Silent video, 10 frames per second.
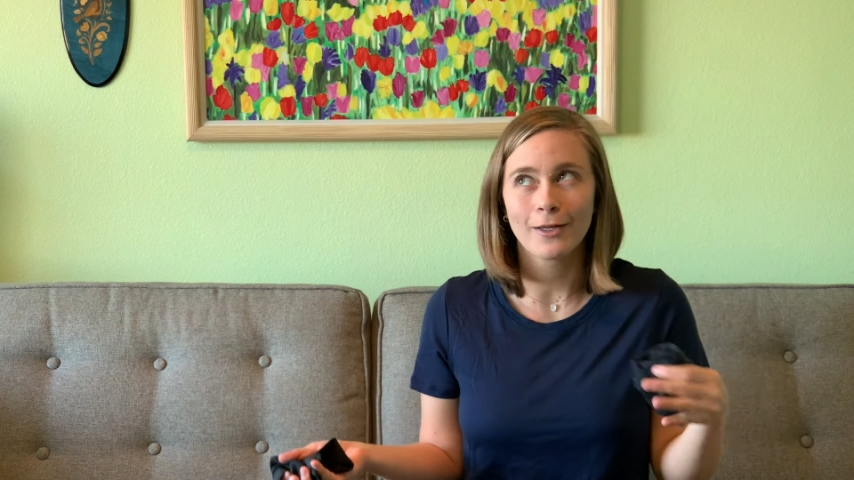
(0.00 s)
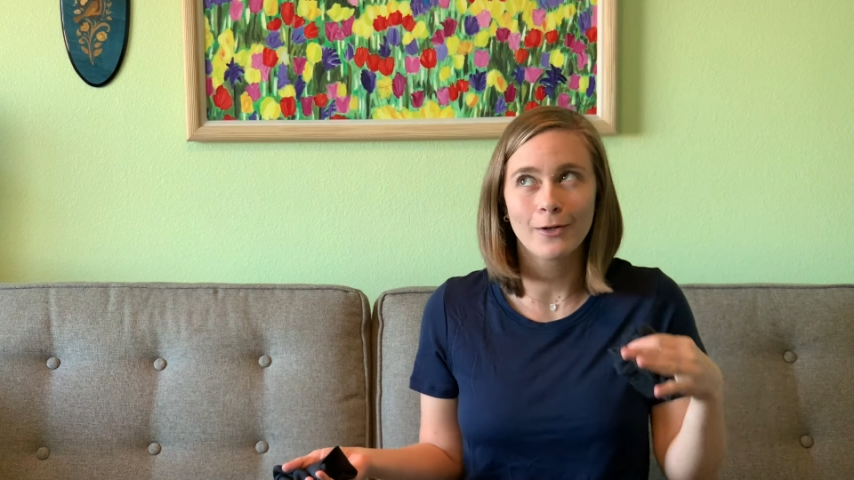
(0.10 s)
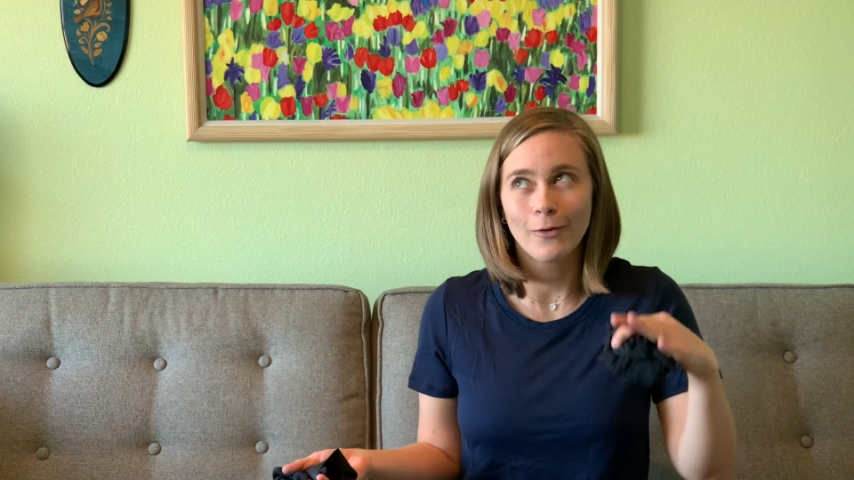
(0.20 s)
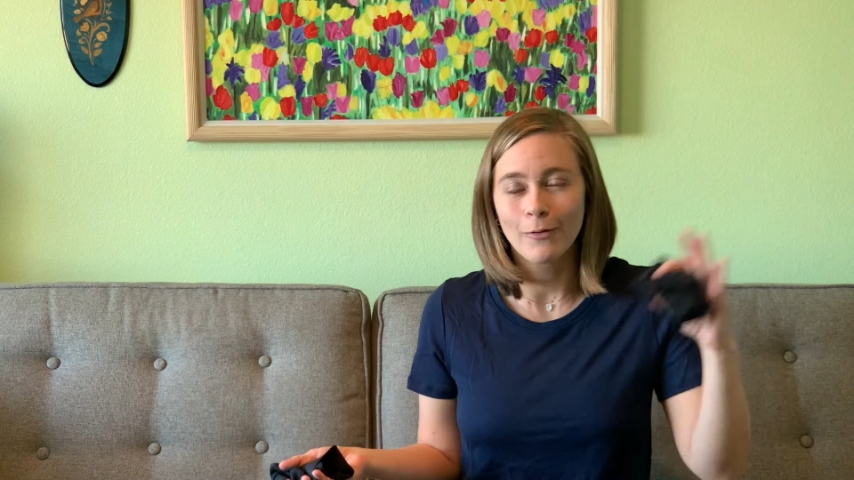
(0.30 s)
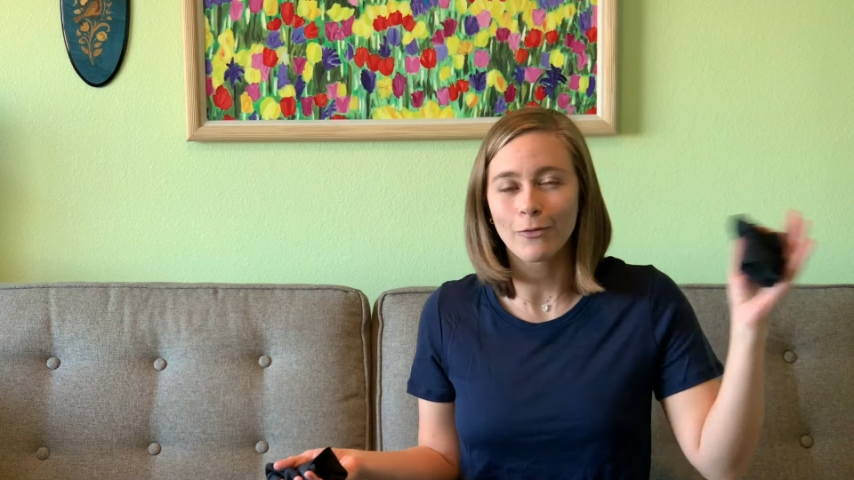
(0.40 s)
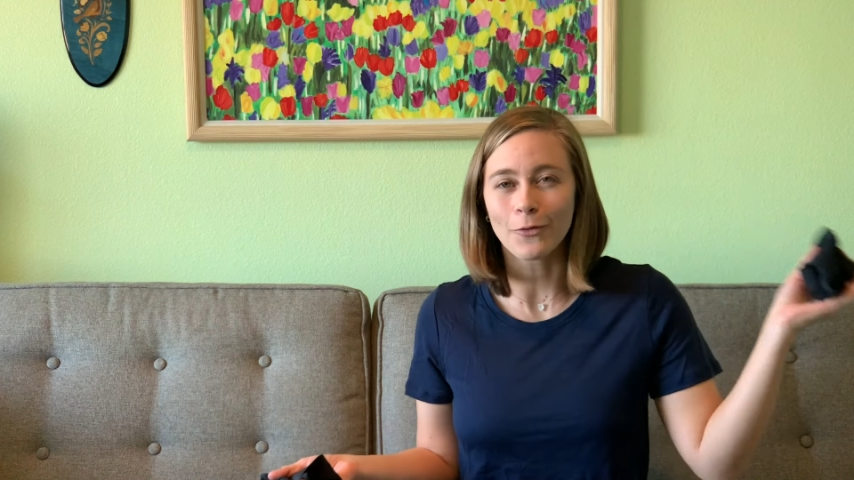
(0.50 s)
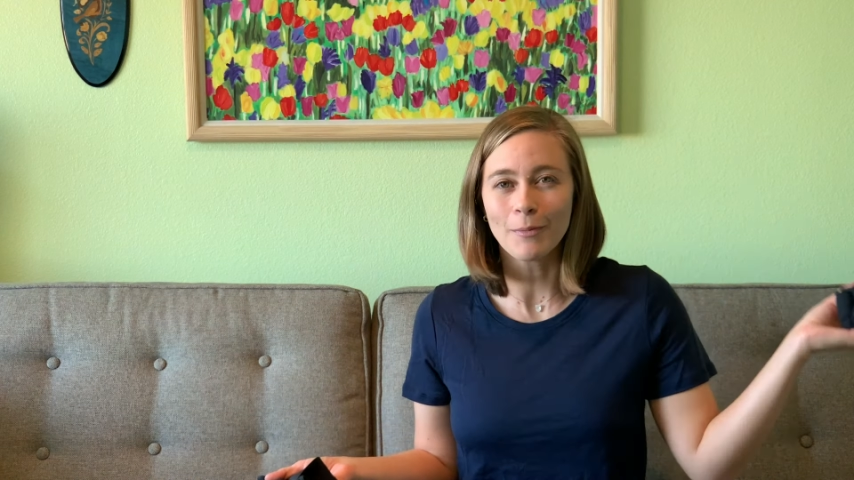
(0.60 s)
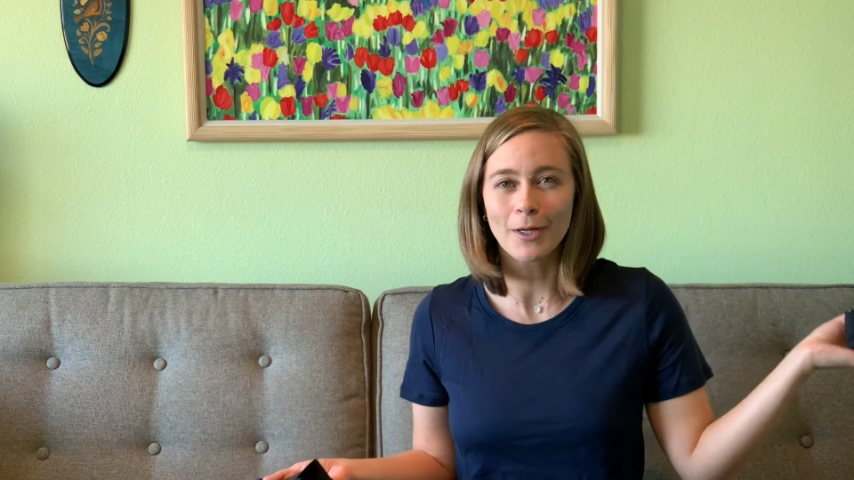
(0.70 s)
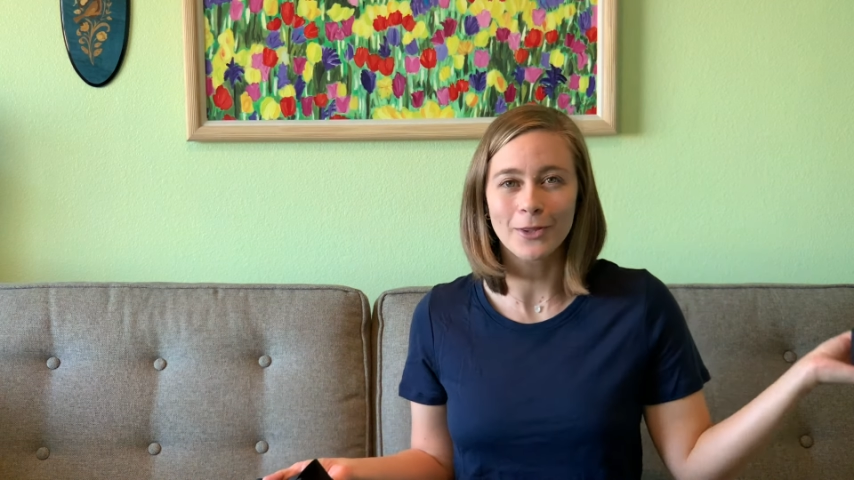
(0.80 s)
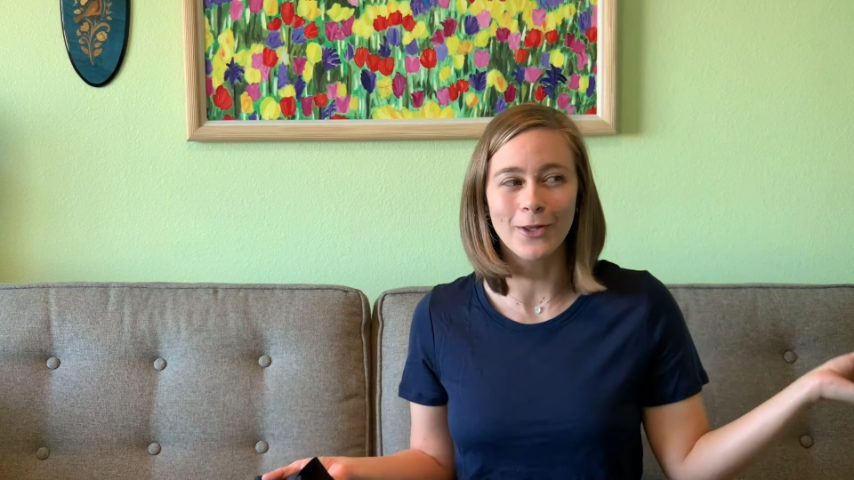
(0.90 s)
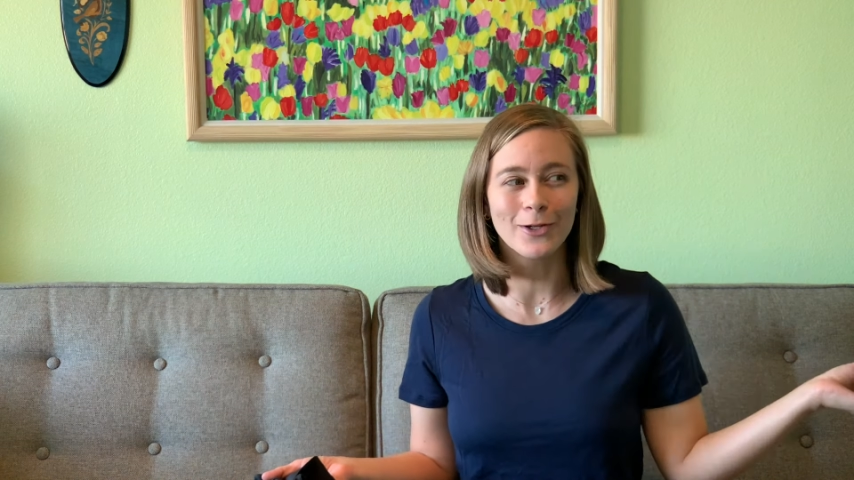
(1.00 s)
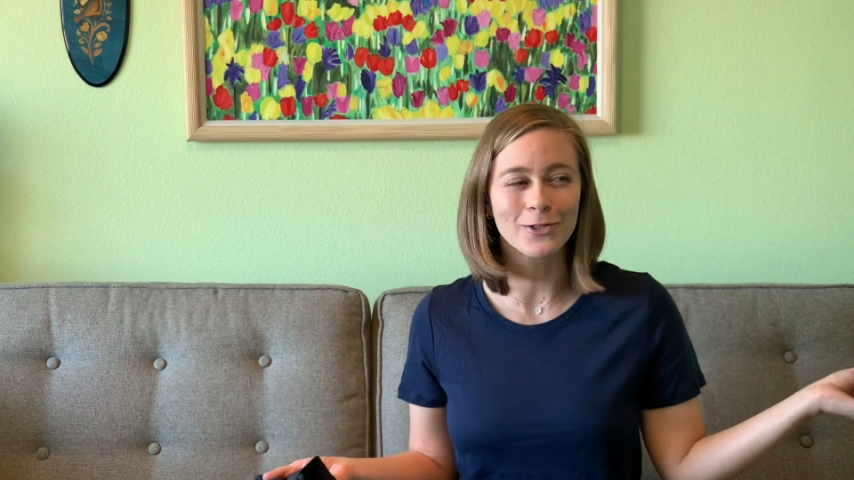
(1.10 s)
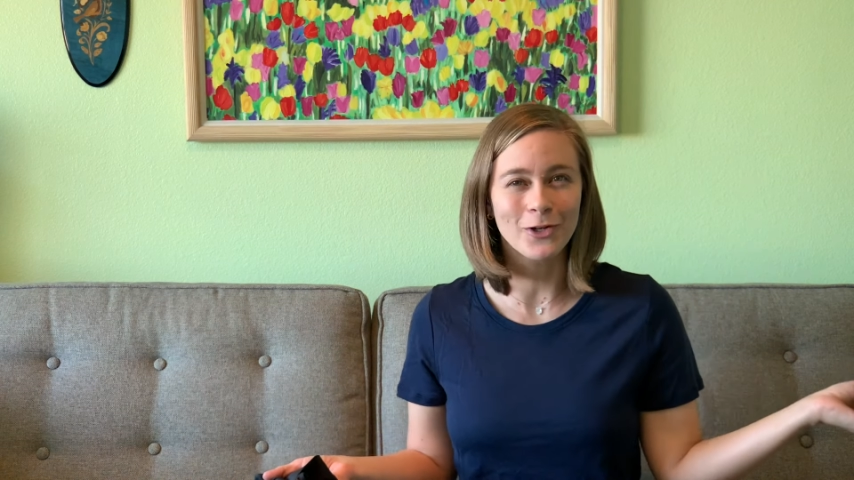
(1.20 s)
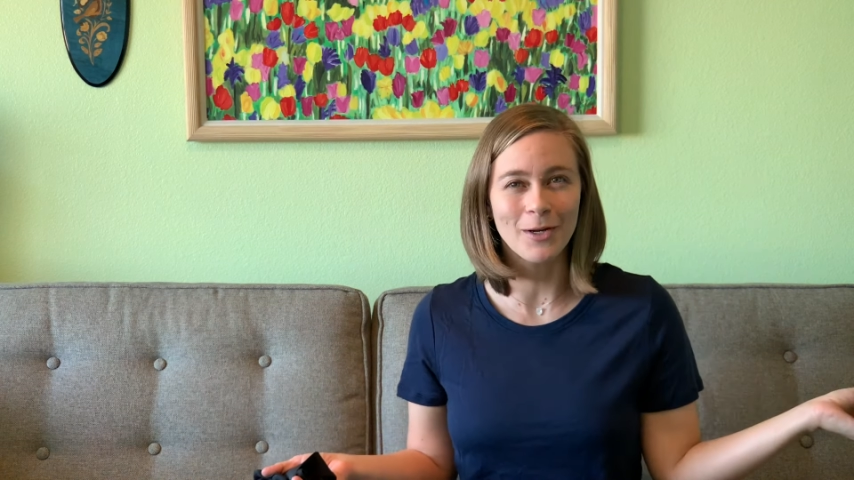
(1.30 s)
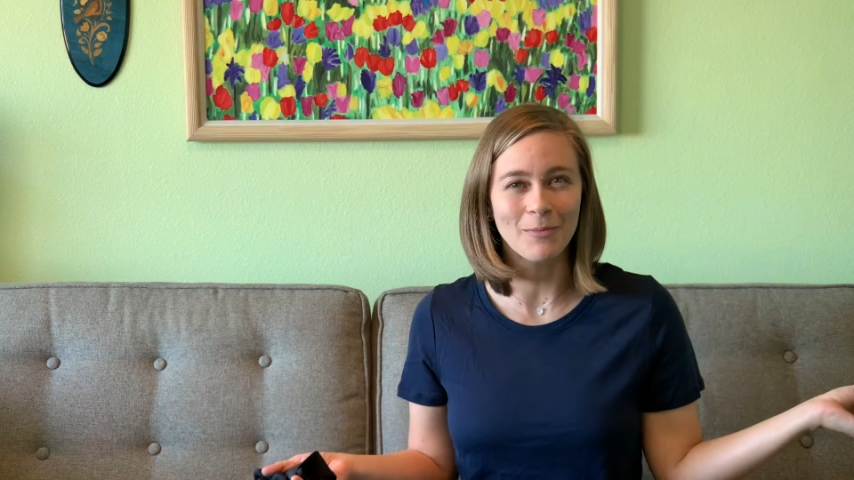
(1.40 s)
a 3-month-long
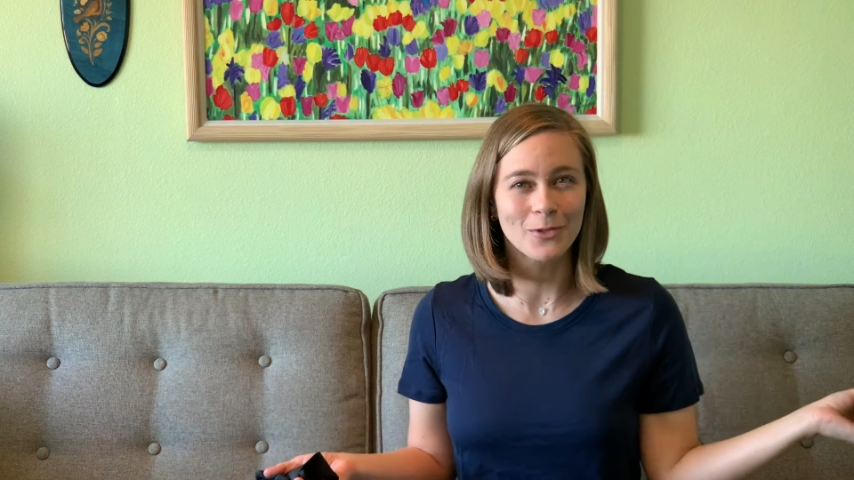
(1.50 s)
trip.